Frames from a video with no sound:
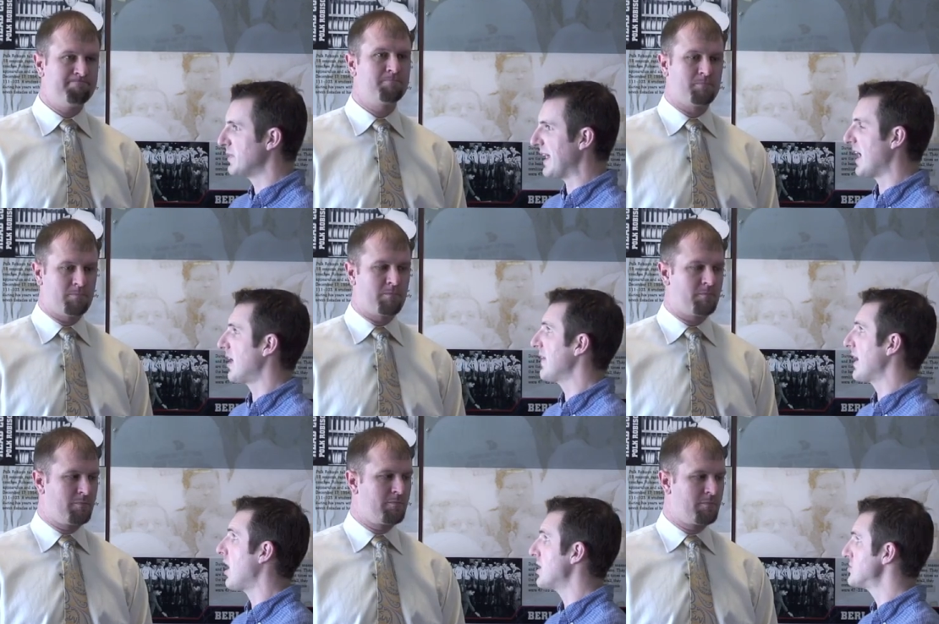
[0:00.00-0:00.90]
Speaker 1: when they got on that
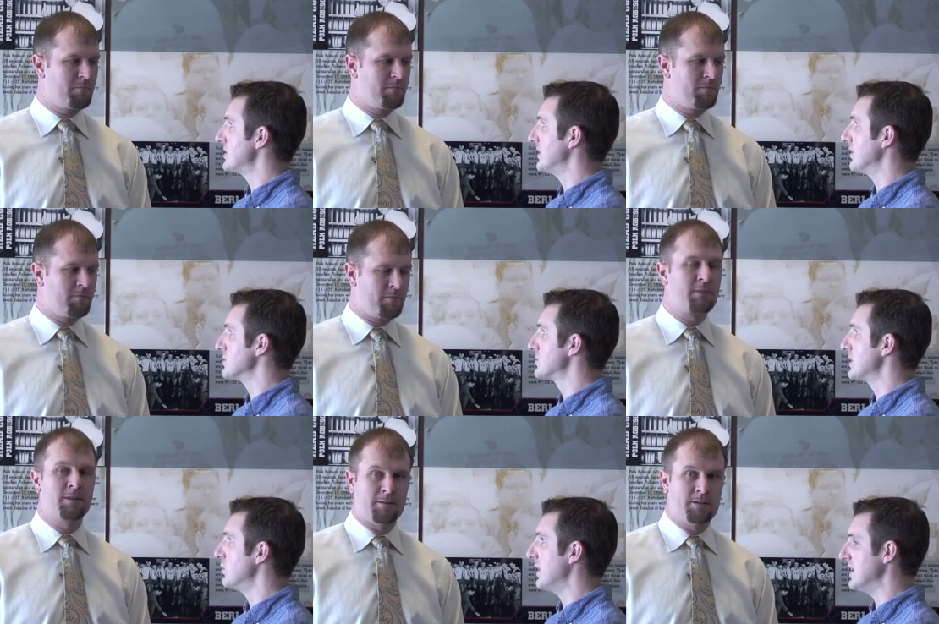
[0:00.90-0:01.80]
hot streak in those three
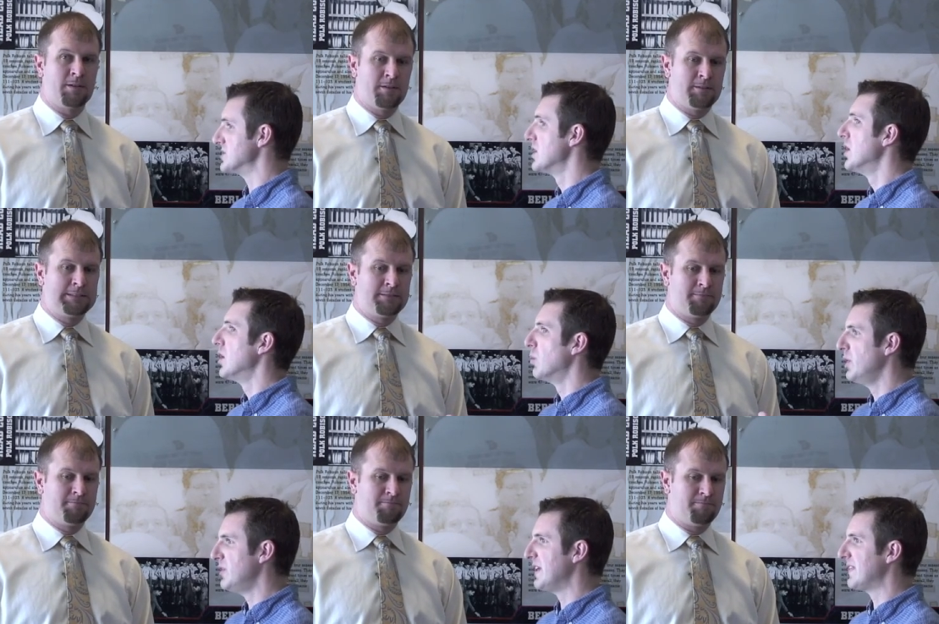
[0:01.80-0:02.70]
wins. What do
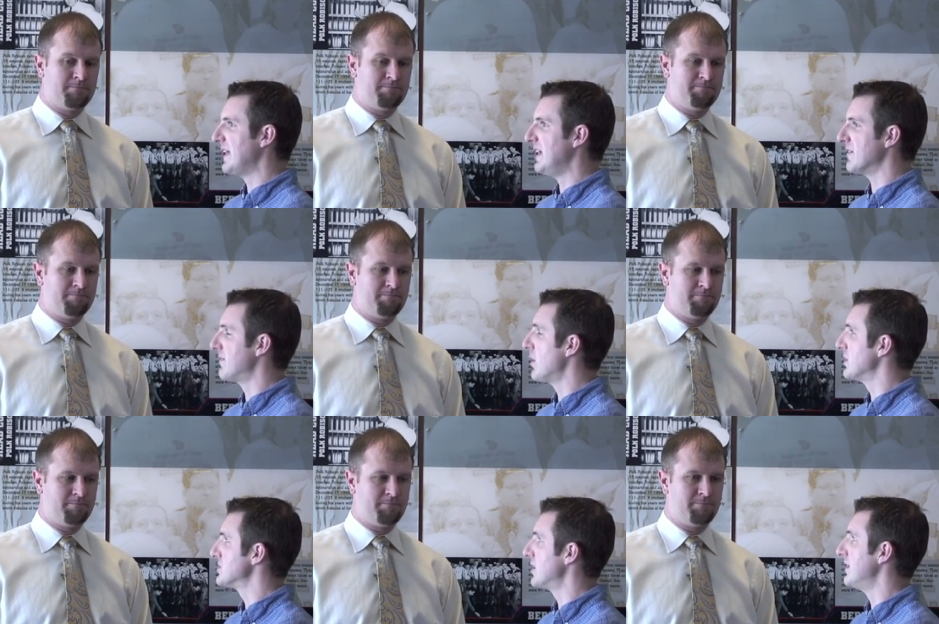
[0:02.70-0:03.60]
you think they need to
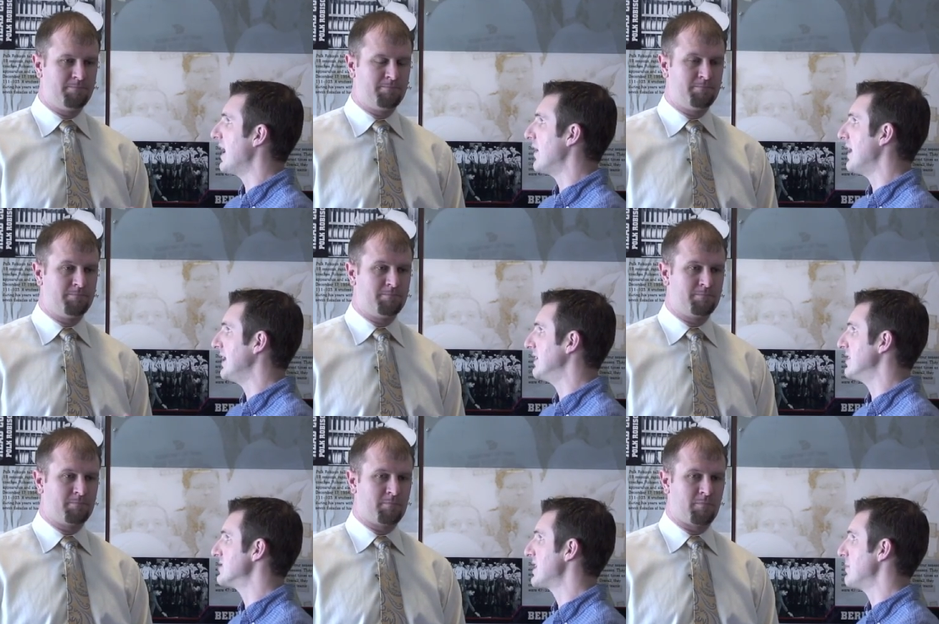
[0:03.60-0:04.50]
focus on now heading into
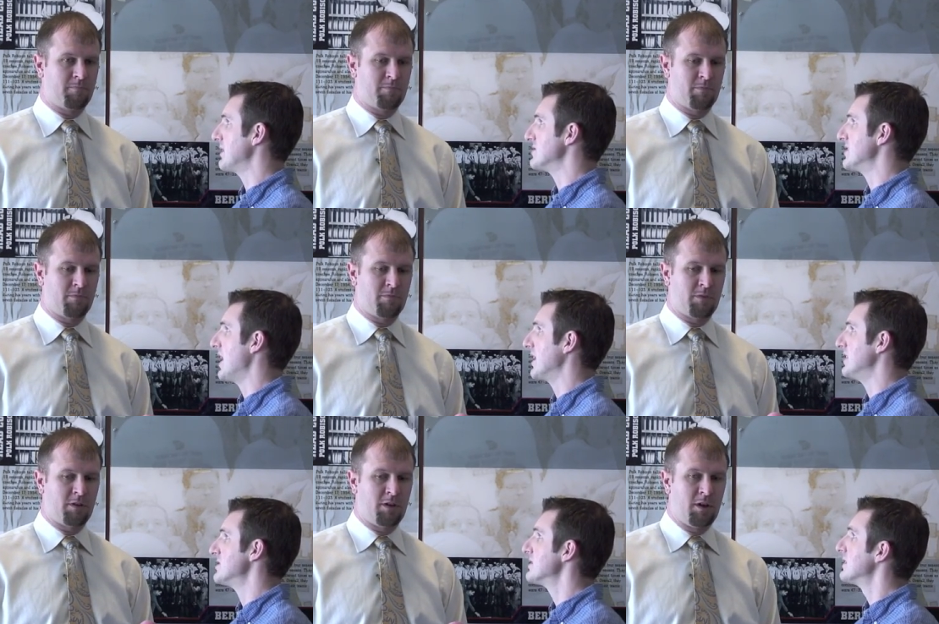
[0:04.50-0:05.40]
this game against the
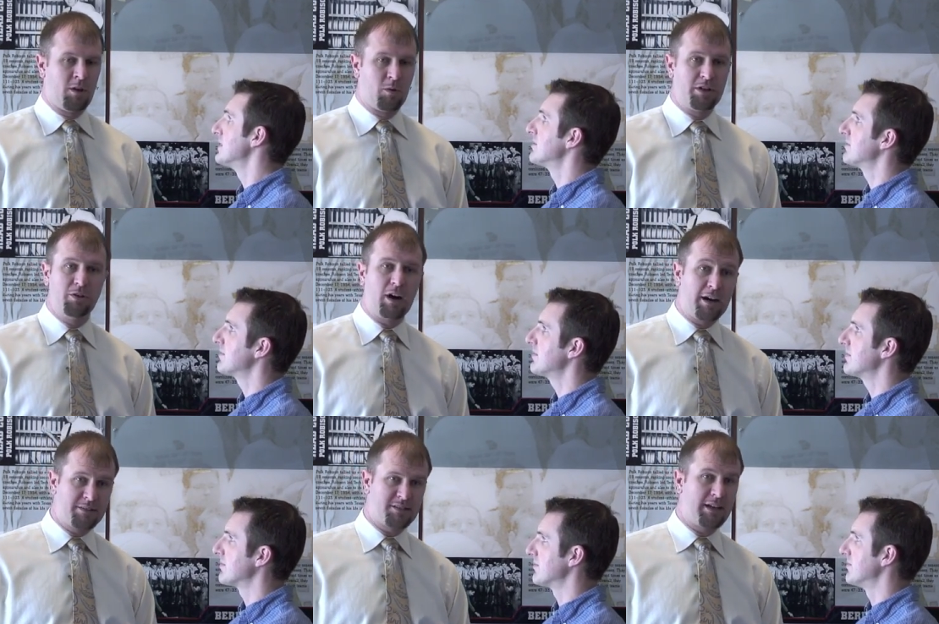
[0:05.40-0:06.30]
Aggies?
Speaker 2: Well, you
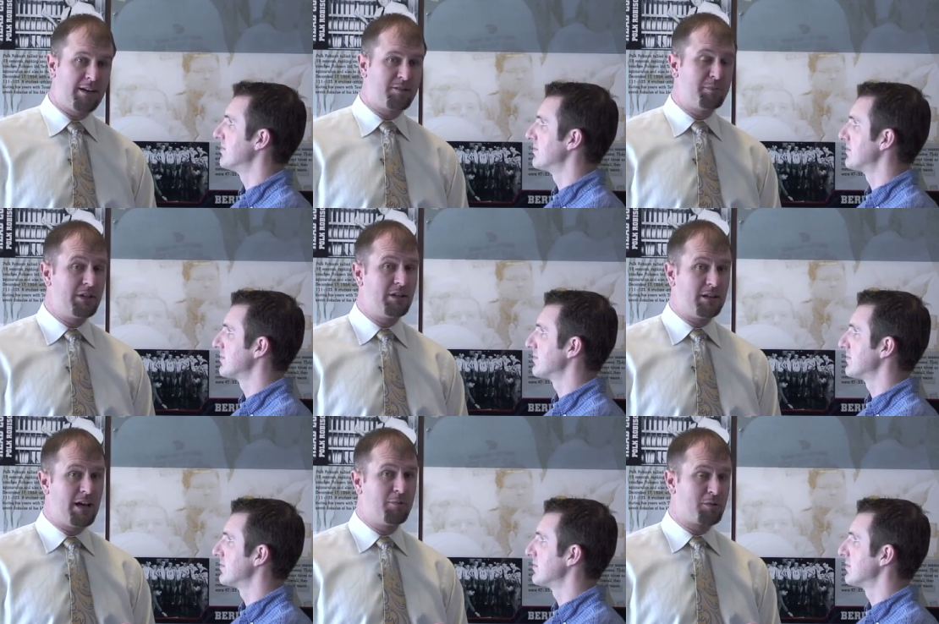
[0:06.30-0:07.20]
obviously have to be
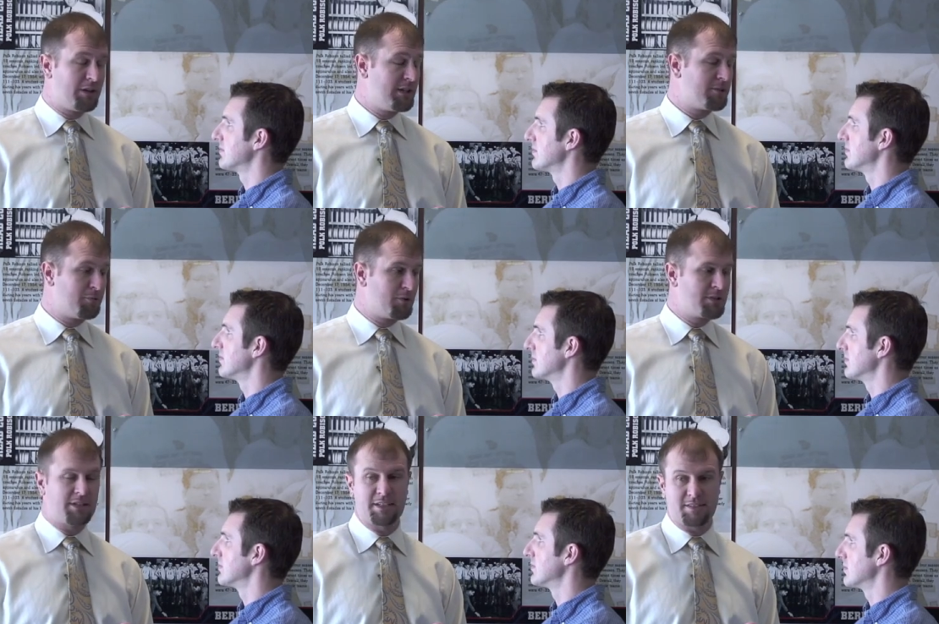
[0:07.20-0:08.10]
able to hit the
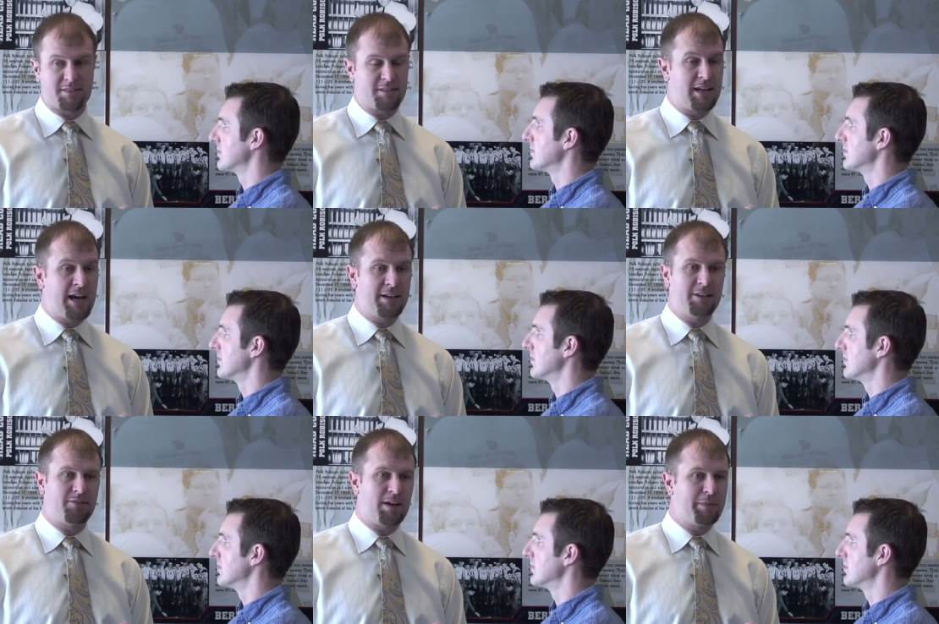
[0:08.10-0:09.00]
boards against the
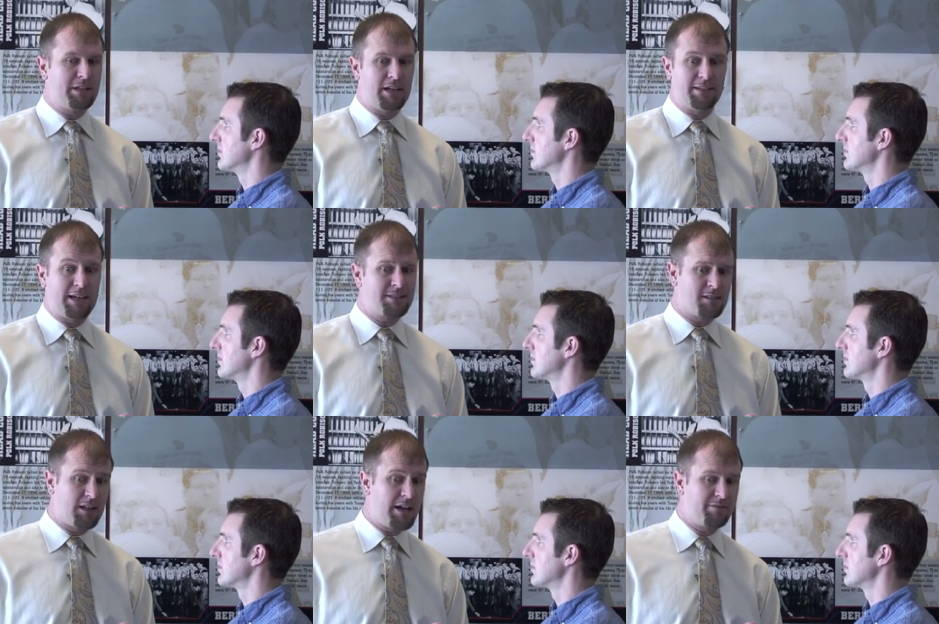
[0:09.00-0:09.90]
Aggies. I mean, that's a
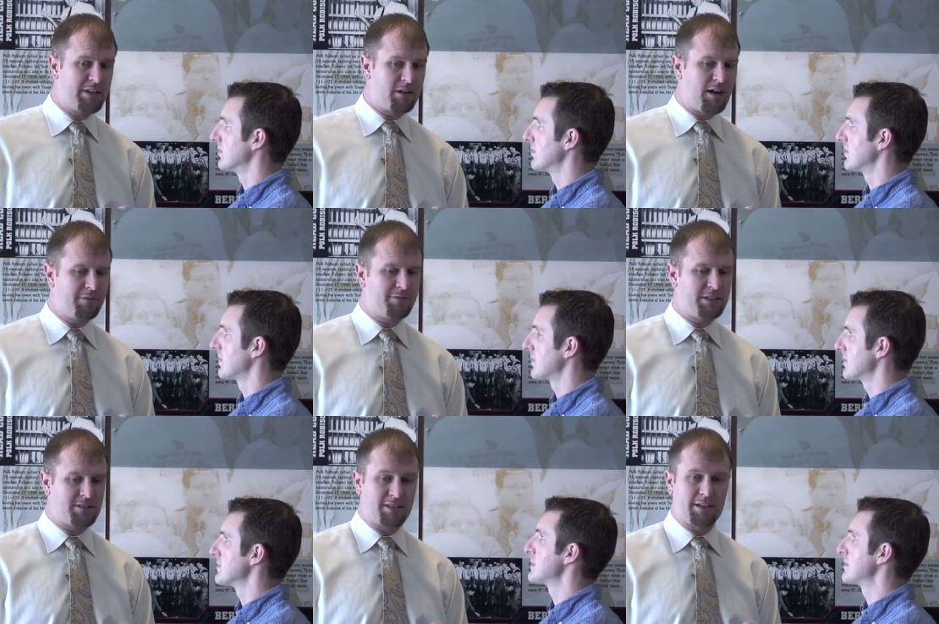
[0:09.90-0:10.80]
lot of their
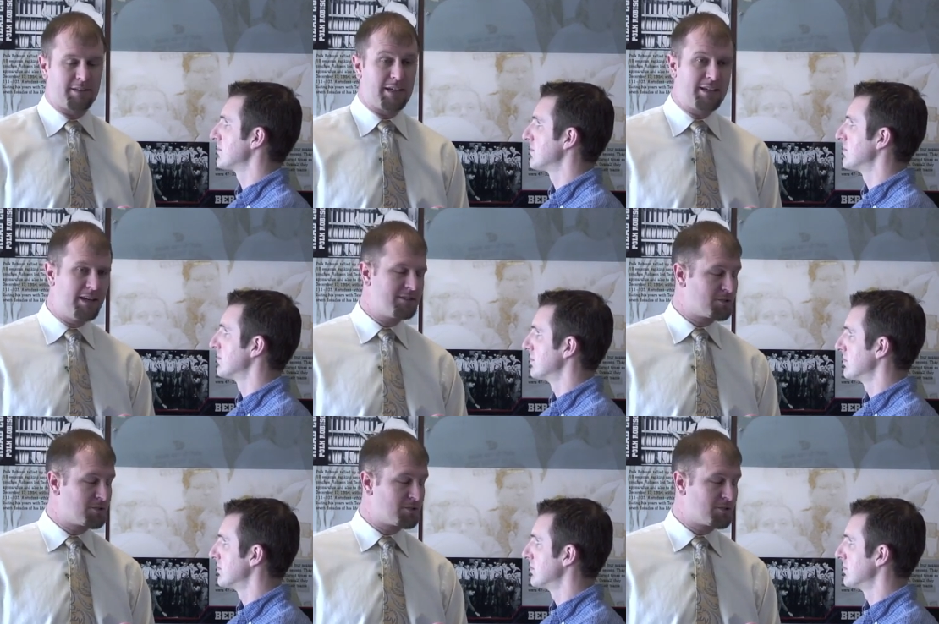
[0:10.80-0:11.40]
offense. They, they can't